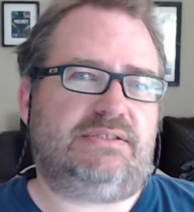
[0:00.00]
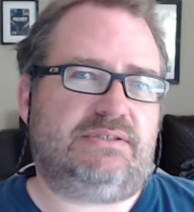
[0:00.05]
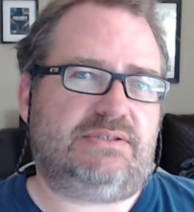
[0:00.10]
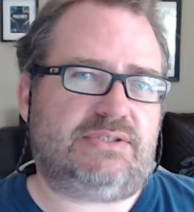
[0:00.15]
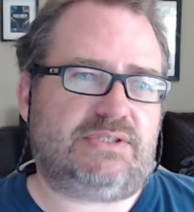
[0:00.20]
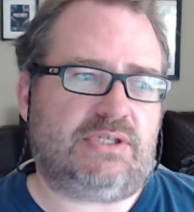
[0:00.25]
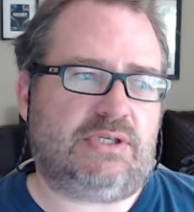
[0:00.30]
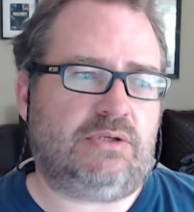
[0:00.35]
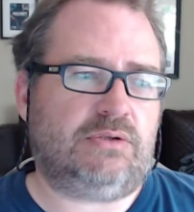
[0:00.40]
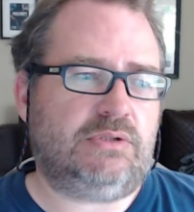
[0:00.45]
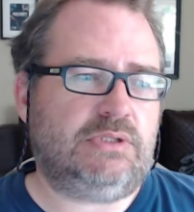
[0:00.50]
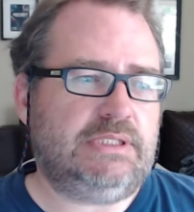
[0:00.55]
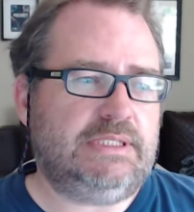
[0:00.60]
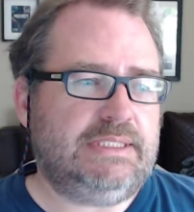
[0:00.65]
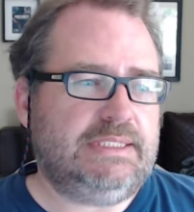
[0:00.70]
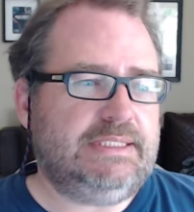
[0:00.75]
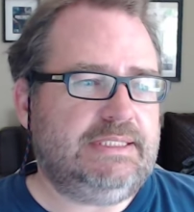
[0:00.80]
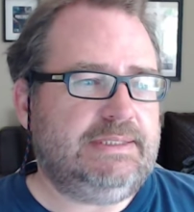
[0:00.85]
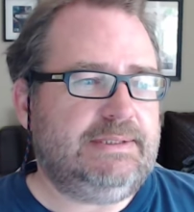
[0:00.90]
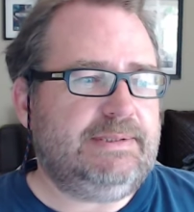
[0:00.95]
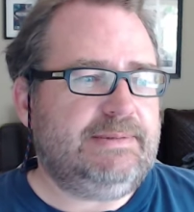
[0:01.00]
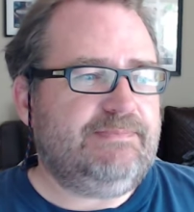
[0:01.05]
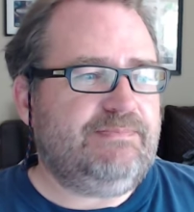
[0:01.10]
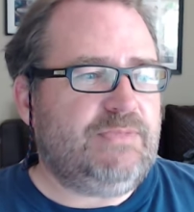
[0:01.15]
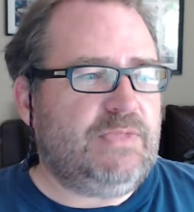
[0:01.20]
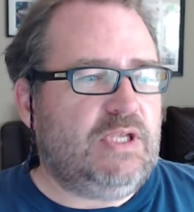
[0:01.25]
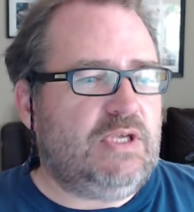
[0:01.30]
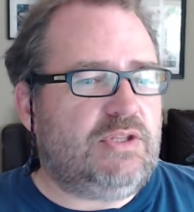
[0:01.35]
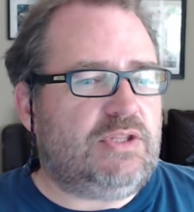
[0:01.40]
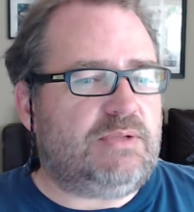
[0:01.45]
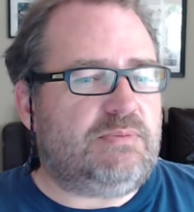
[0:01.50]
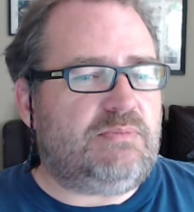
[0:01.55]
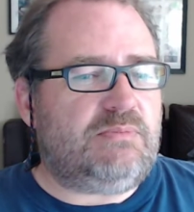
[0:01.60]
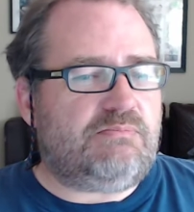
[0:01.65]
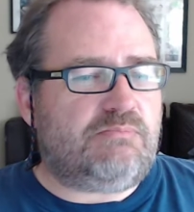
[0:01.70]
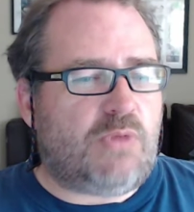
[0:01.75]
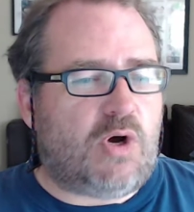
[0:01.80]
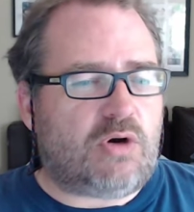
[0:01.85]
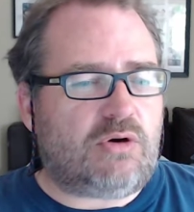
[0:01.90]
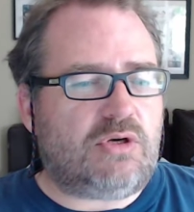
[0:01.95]
So the
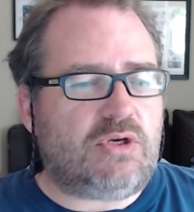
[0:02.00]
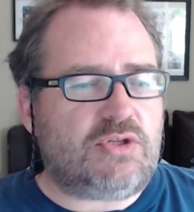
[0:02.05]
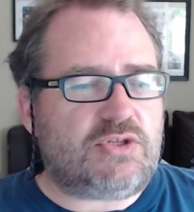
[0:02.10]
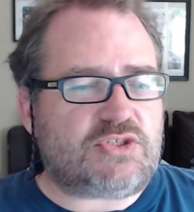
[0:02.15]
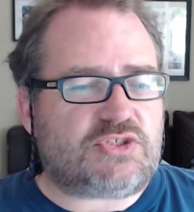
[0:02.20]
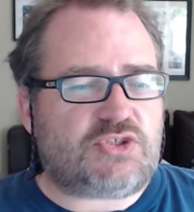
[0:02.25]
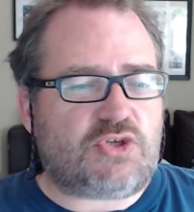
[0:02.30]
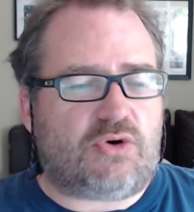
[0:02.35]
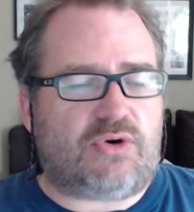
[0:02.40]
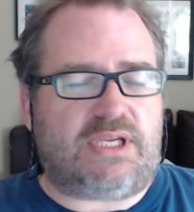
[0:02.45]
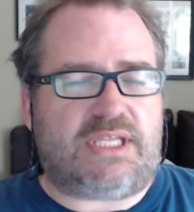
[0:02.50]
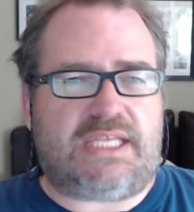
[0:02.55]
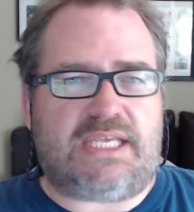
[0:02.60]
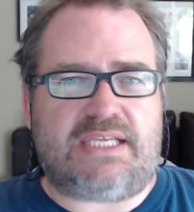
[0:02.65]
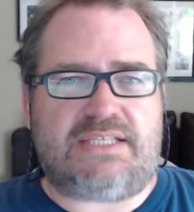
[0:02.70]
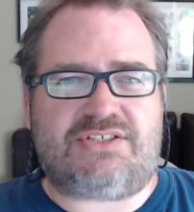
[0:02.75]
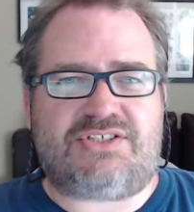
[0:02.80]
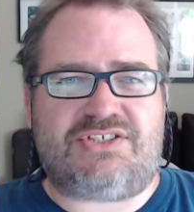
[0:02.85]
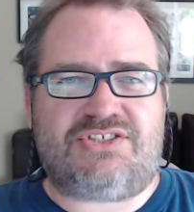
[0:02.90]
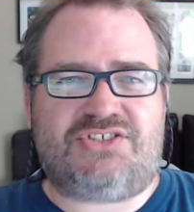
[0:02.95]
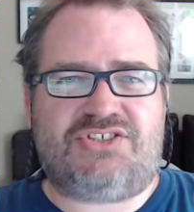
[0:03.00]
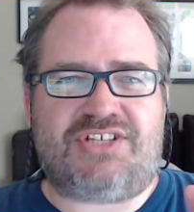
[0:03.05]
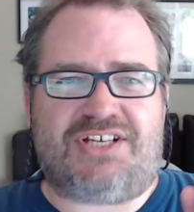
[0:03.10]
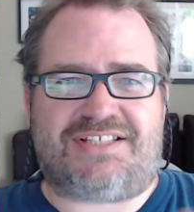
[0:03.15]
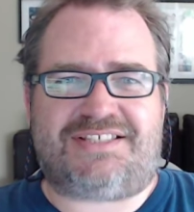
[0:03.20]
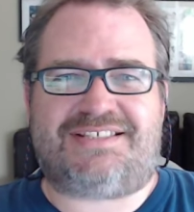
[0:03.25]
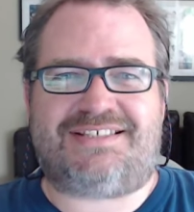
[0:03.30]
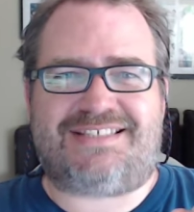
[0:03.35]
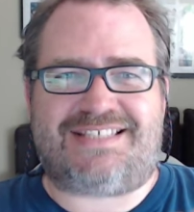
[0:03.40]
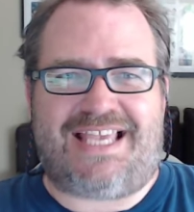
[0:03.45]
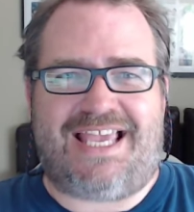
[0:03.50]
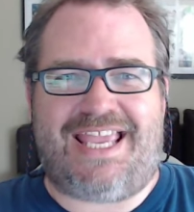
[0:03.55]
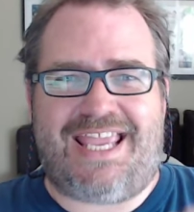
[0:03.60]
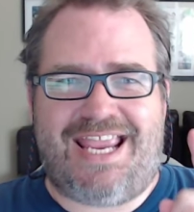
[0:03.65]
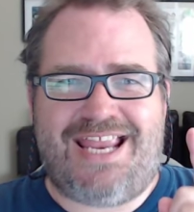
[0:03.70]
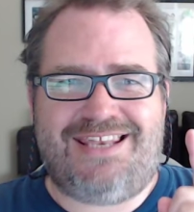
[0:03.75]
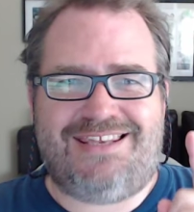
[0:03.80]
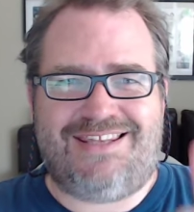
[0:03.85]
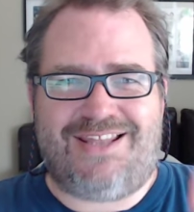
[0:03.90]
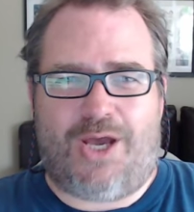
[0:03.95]
moral of the story, kids, is just
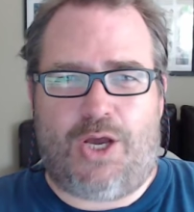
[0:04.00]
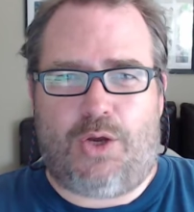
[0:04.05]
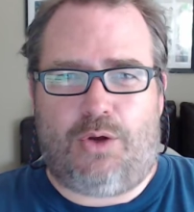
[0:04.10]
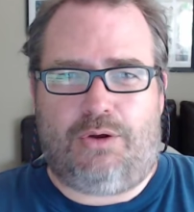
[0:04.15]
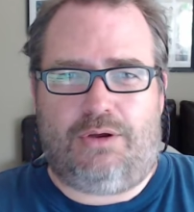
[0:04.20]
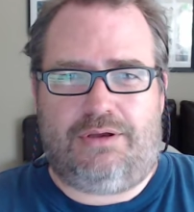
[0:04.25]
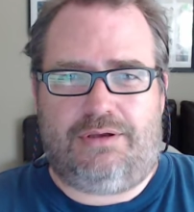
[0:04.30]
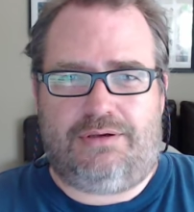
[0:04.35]
say no.